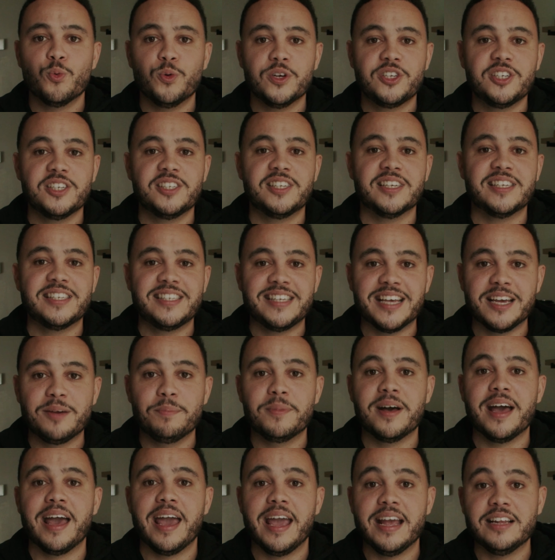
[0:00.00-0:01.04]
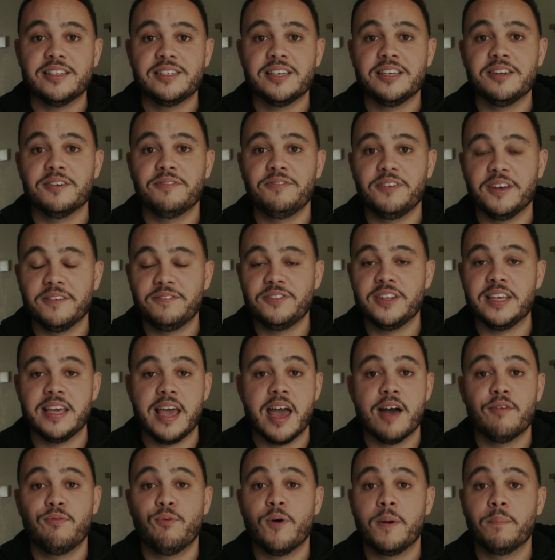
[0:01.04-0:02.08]
which is the Sigma 18 to 50
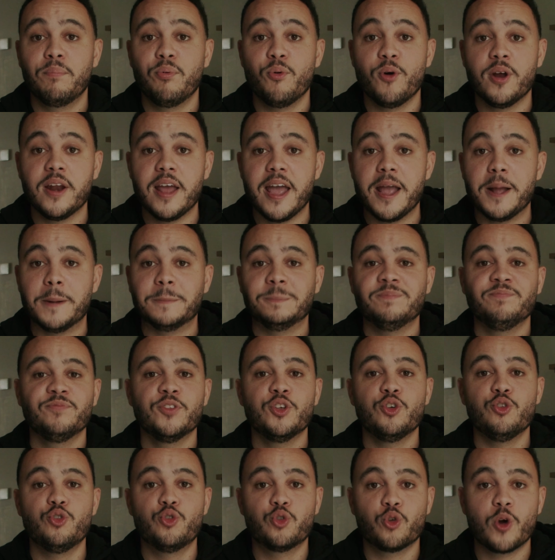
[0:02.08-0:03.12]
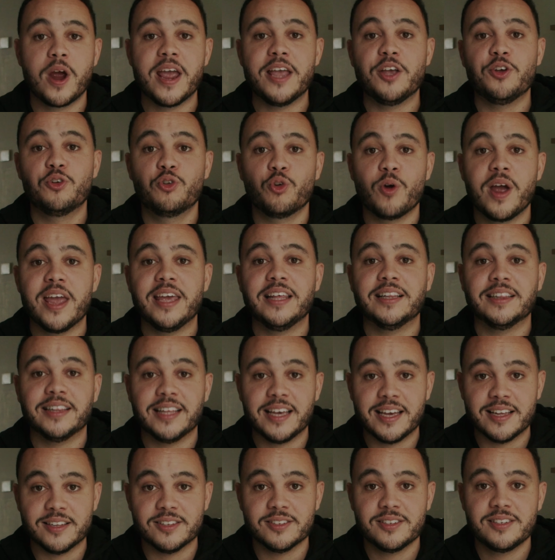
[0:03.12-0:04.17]
f1.8. Great, great
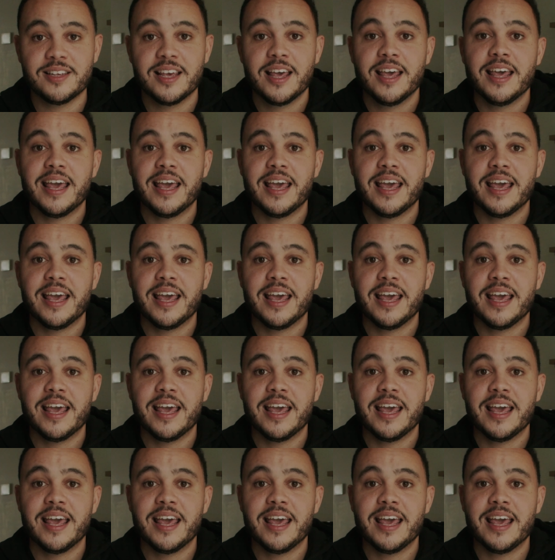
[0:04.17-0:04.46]
lens.